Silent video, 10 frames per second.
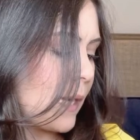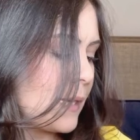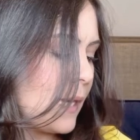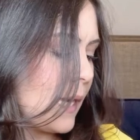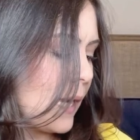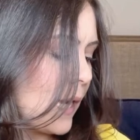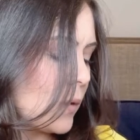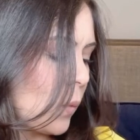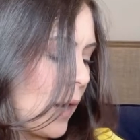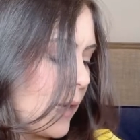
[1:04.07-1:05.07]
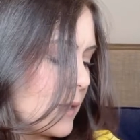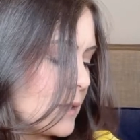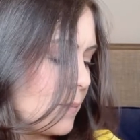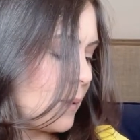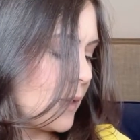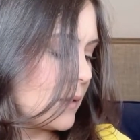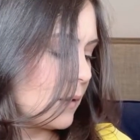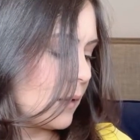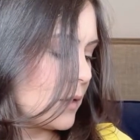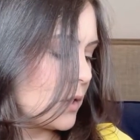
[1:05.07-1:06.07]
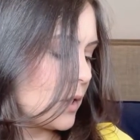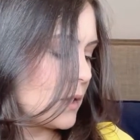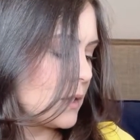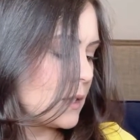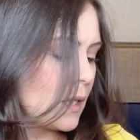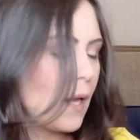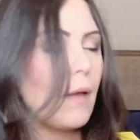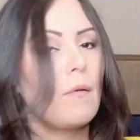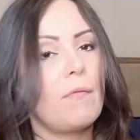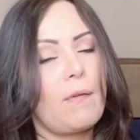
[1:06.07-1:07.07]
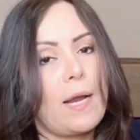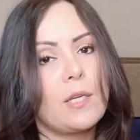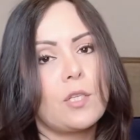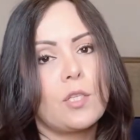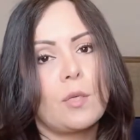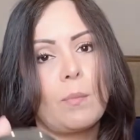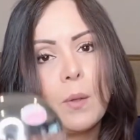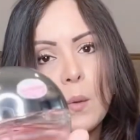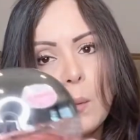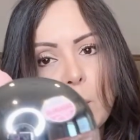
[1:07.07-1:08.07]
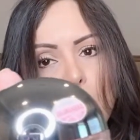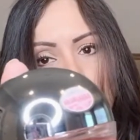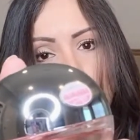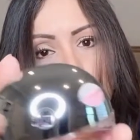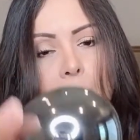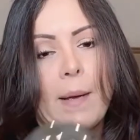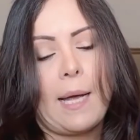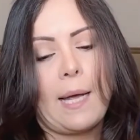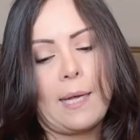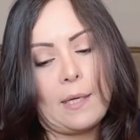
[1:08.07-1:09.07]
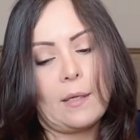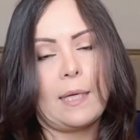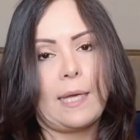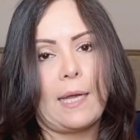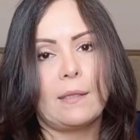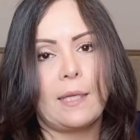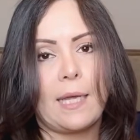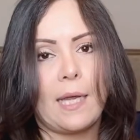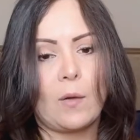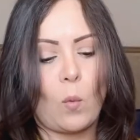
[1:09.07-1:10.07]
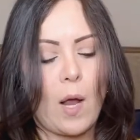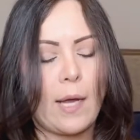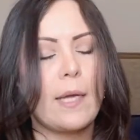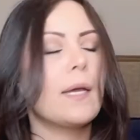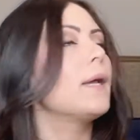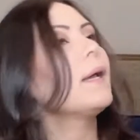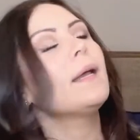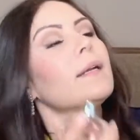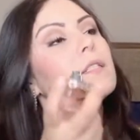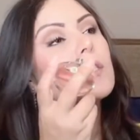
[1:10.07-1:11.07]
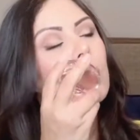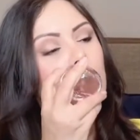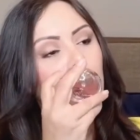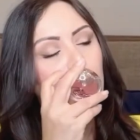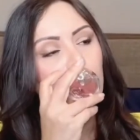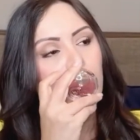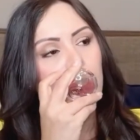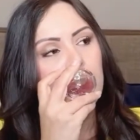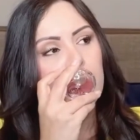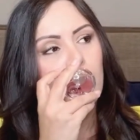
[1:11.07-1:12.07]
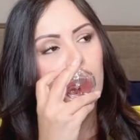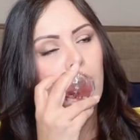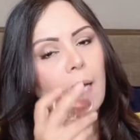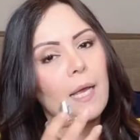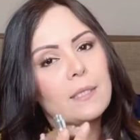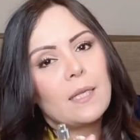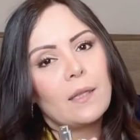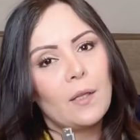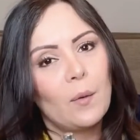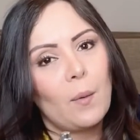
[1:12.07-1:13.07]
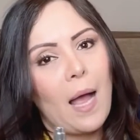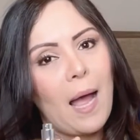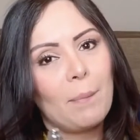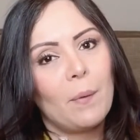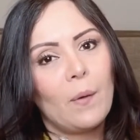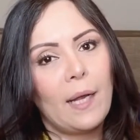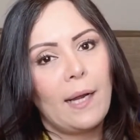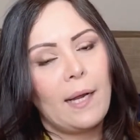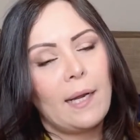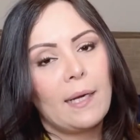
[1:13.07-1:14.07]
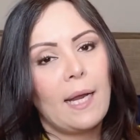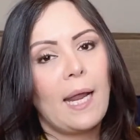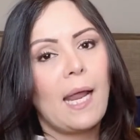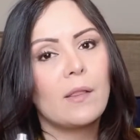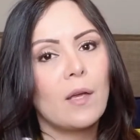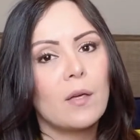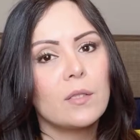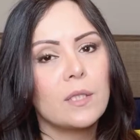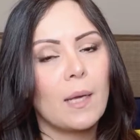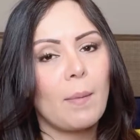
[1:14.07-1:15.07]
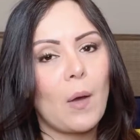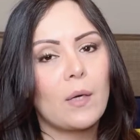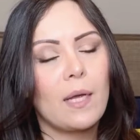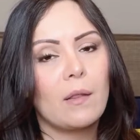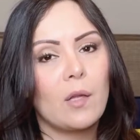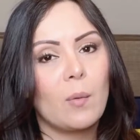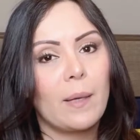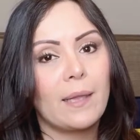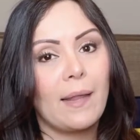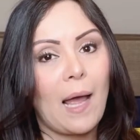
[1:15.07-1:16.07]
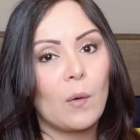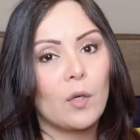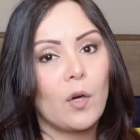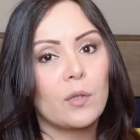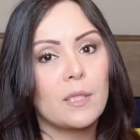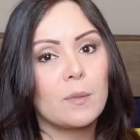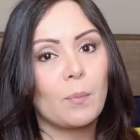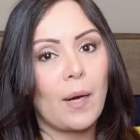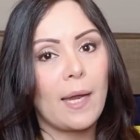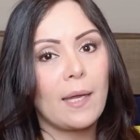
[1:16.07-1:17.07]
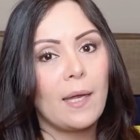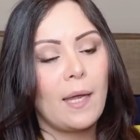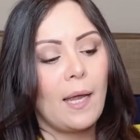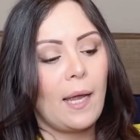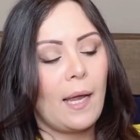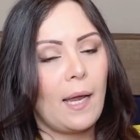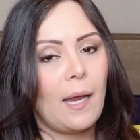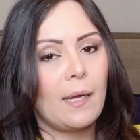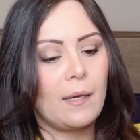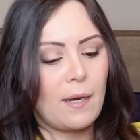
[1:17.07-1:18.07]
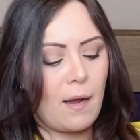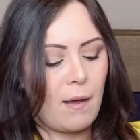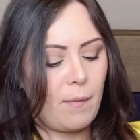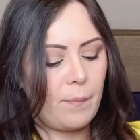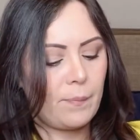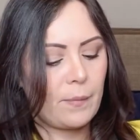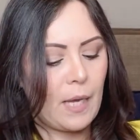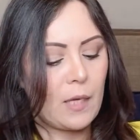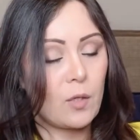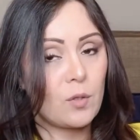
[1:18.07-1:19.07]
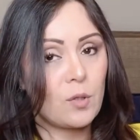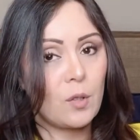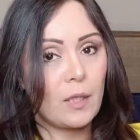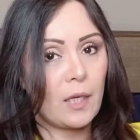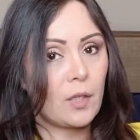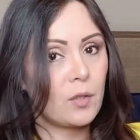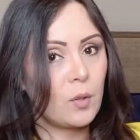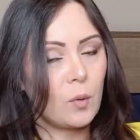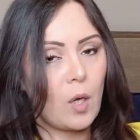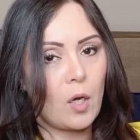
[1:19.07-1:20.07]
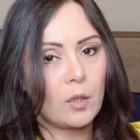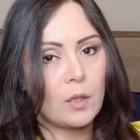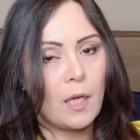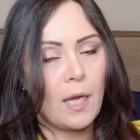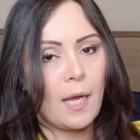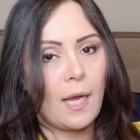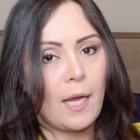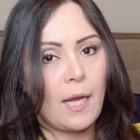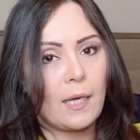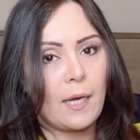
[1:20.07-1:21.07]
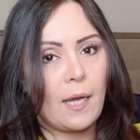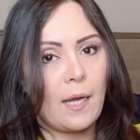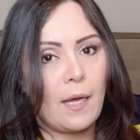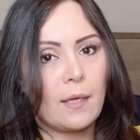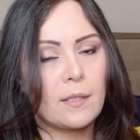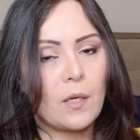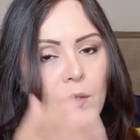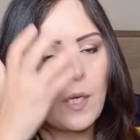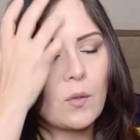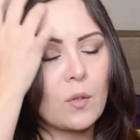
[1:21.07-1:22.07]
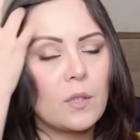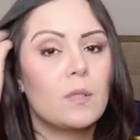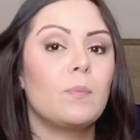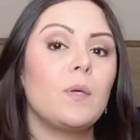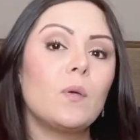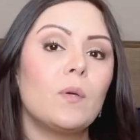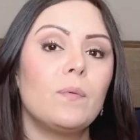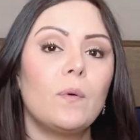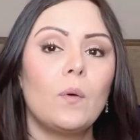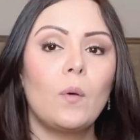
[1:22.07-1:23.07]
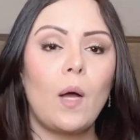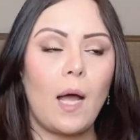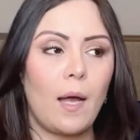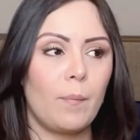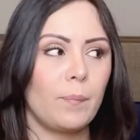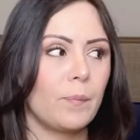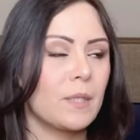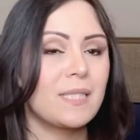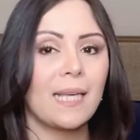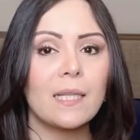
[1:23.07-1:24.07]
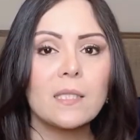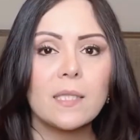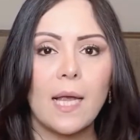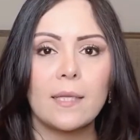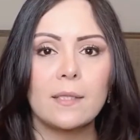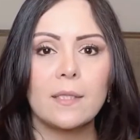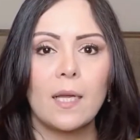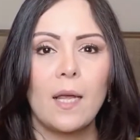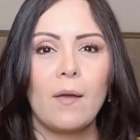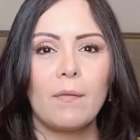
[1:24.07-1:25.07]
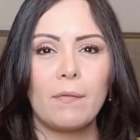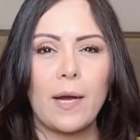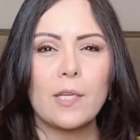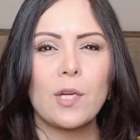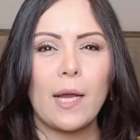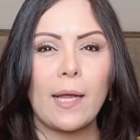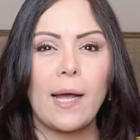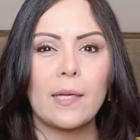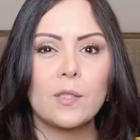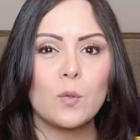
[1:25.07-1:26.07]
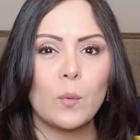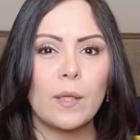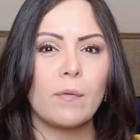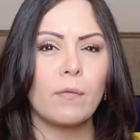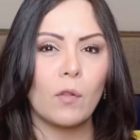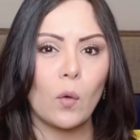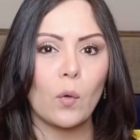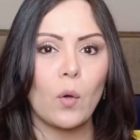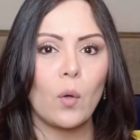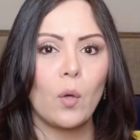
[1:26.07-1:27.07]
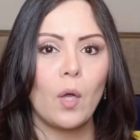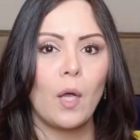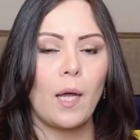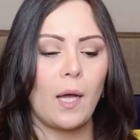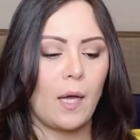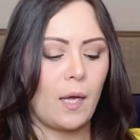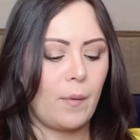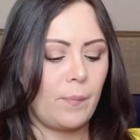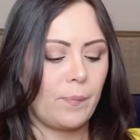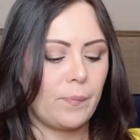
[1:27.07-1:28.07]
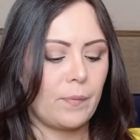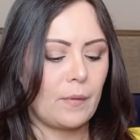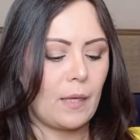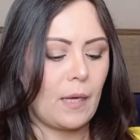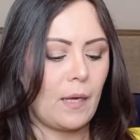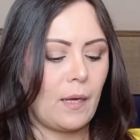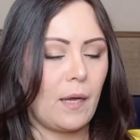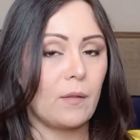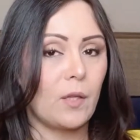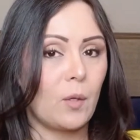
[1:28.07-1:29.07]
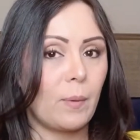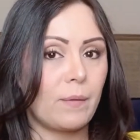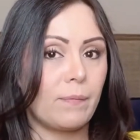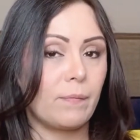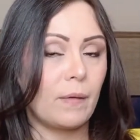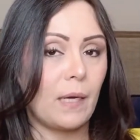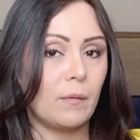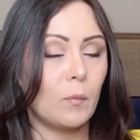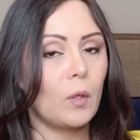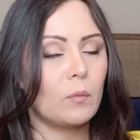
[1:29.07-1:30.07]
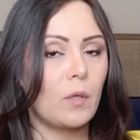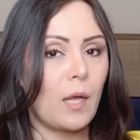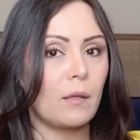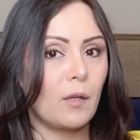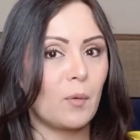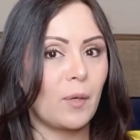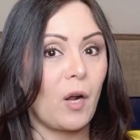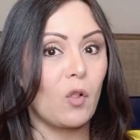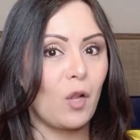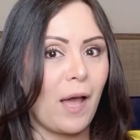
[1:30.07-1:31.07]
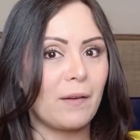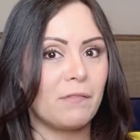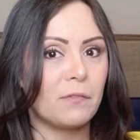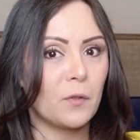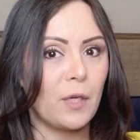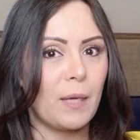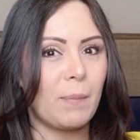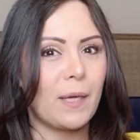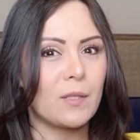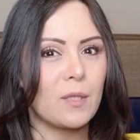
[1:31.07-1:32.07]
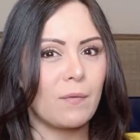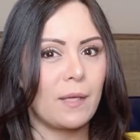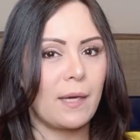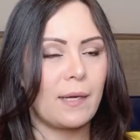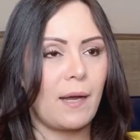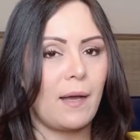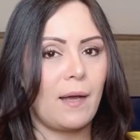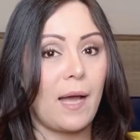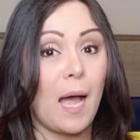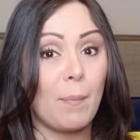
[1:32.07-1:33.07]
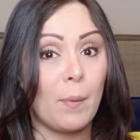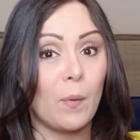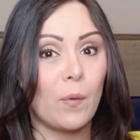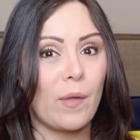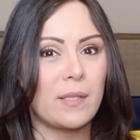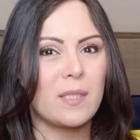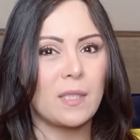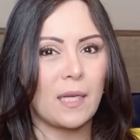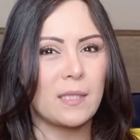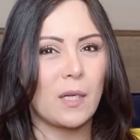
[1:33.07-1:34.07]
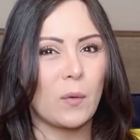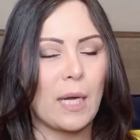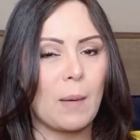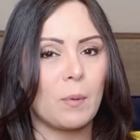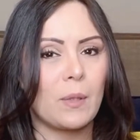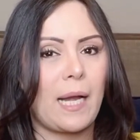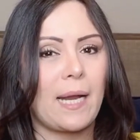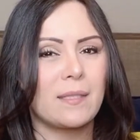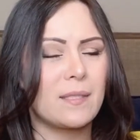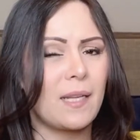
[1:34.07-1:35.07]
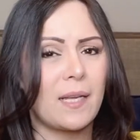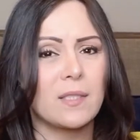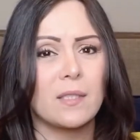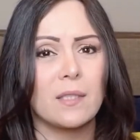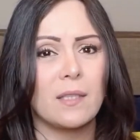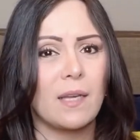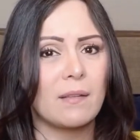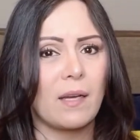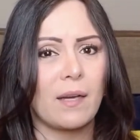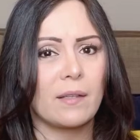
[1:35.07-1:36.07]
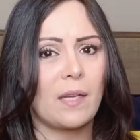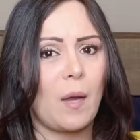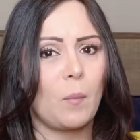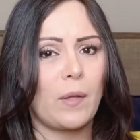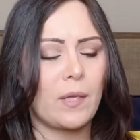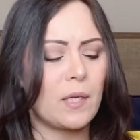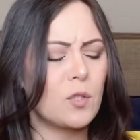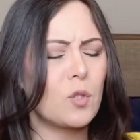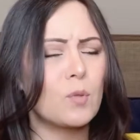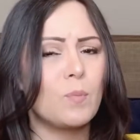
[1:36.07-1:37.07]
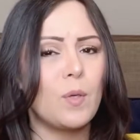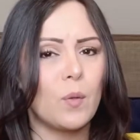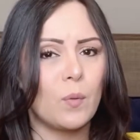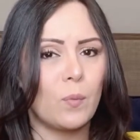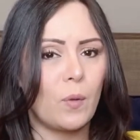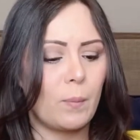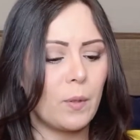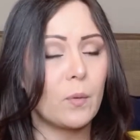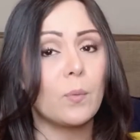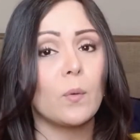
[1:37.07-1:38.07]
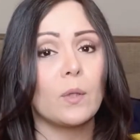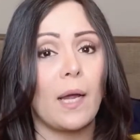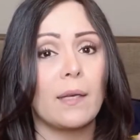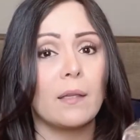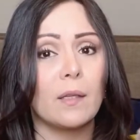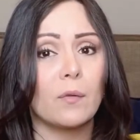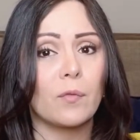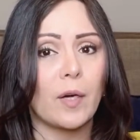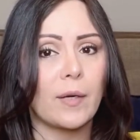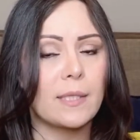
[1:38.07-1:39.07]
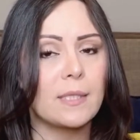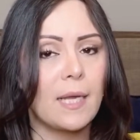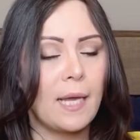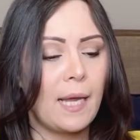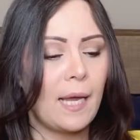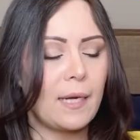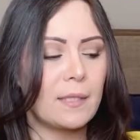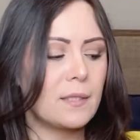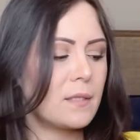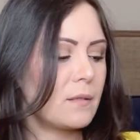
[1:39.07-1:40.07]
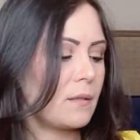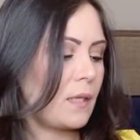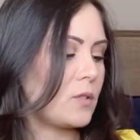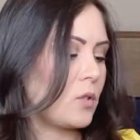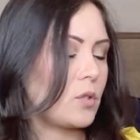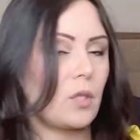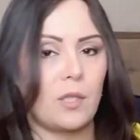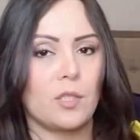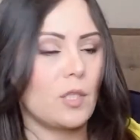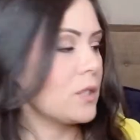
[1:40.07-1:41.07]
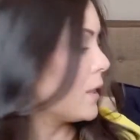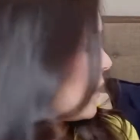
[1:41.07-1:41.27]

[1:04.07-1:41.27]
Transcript: DKNY, is Be Delicious Fresh Bloom by, again, DKNY. It is such a good fragrance. It has that little apple in it. It does come out a little bit louder on the spray, and it doesn't linger too long. It settles down to this beautiful skin scent, fresh and kind of sweet floral. A little bit, well, not a little bit, a lot fruity because of that apple that sticks, the green apple that sticks the entire time with it. It's just beautiful, a beautiful tiny little fragrance, and it's just delicious.